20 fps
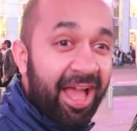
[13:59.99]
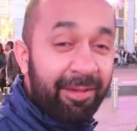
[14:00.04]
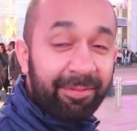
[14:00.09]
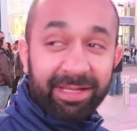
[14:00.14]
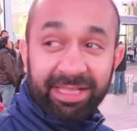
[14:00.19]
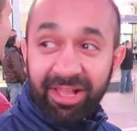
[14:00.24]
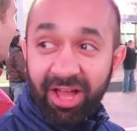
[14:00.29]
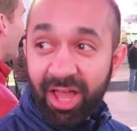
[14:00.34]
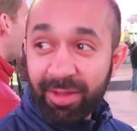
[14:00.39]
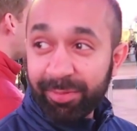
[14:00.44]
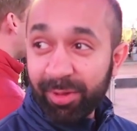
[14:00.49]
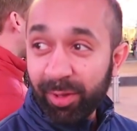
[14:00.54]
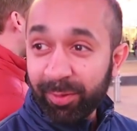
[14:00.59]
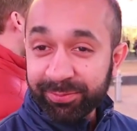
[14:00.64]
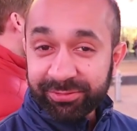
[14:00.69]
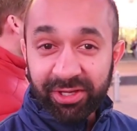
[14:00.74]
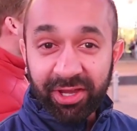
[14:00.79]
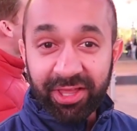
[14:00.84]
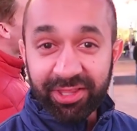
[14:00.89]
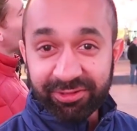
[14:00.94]
How many light
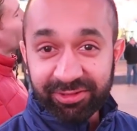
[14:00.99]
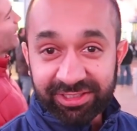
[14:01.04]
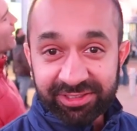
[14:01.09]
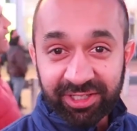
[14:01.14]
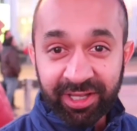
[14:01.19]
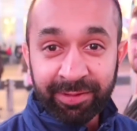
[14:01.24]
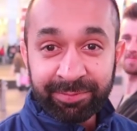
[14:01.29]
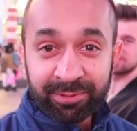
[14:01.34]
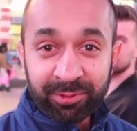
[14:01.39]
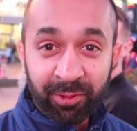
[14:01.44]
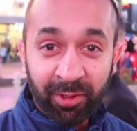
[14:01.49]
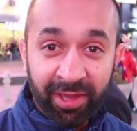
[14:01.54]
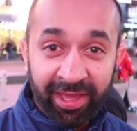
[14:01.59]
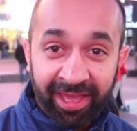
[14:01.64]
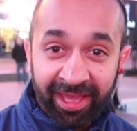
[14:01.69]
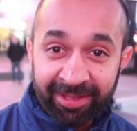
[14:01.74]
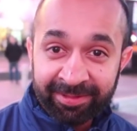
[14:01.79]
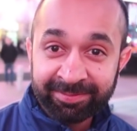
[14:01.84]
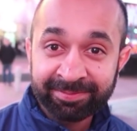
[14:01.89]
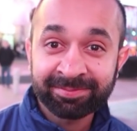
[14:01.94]
bulbs are there in Times
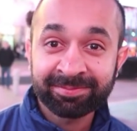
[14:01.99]
Square?